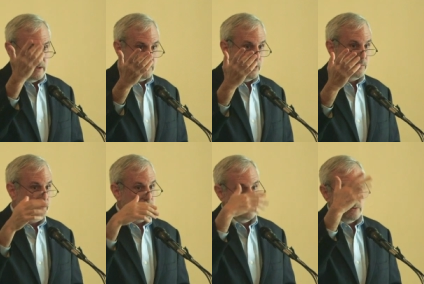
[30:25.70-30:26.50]
noble
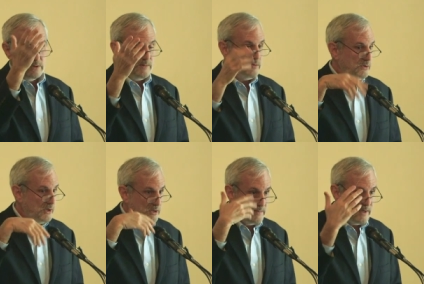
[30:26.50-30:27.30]
views, Dimitri
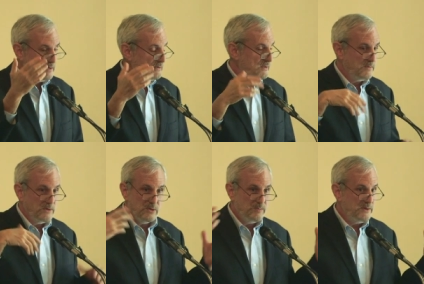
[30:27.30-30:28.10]
talked about how some of
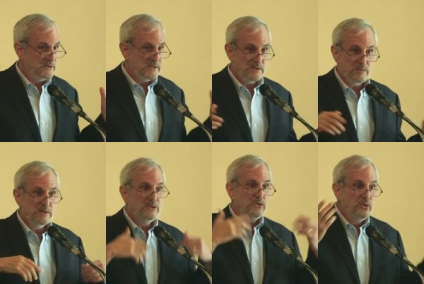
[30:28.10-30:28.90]
the European states
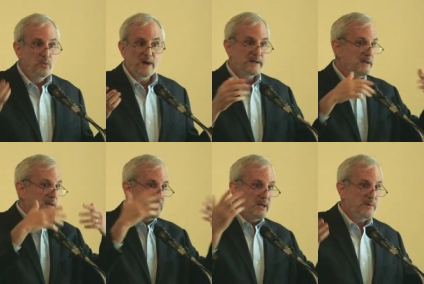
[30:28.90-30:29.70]
really do want to
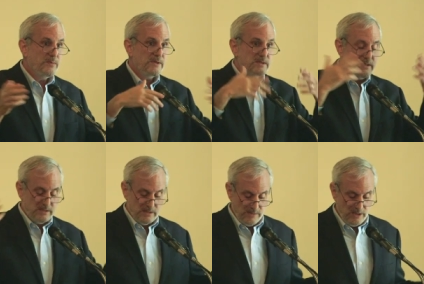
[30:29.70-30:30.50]
come up with a
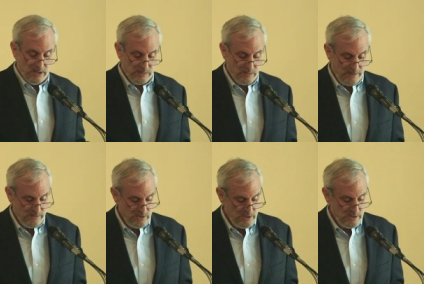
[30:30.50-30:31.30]
system that helps
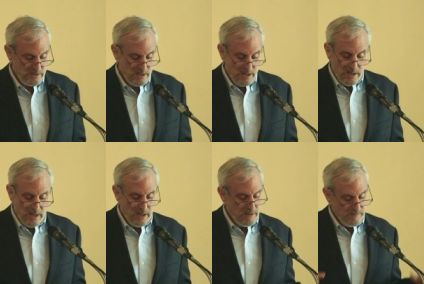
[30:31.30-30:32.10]
refugees.
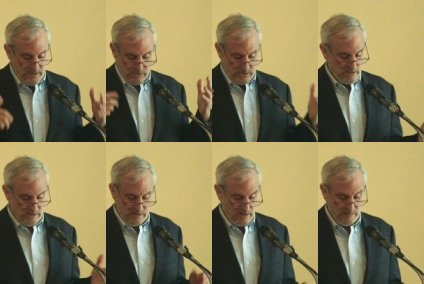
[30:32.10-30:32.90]
Um, there's some,
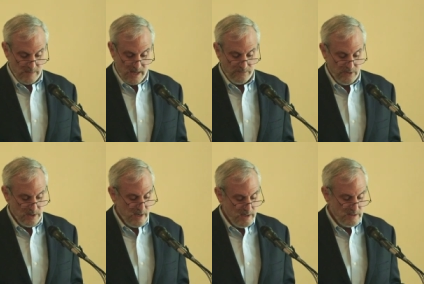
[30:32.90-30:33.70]
some not very
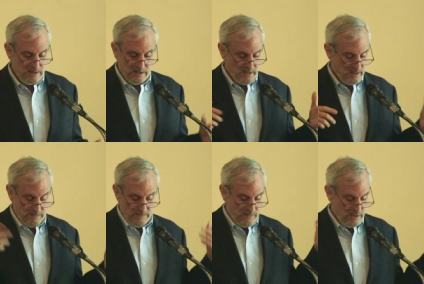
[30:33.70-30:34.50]
nice uh,
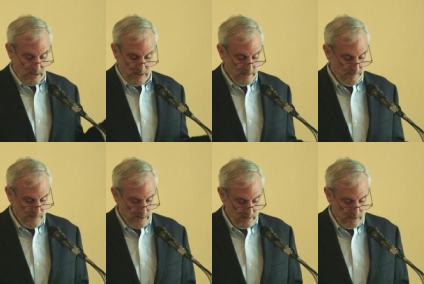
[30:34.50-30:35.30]
um,
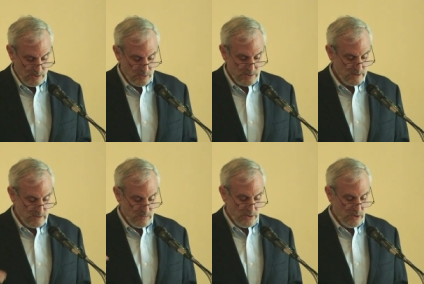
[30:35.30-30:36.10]
interests, as
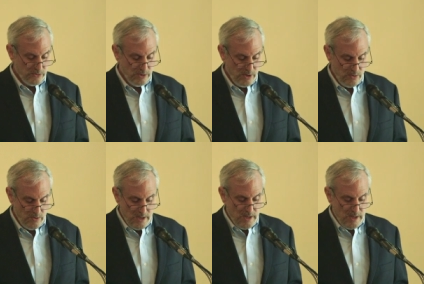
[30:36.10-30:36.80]
we all know.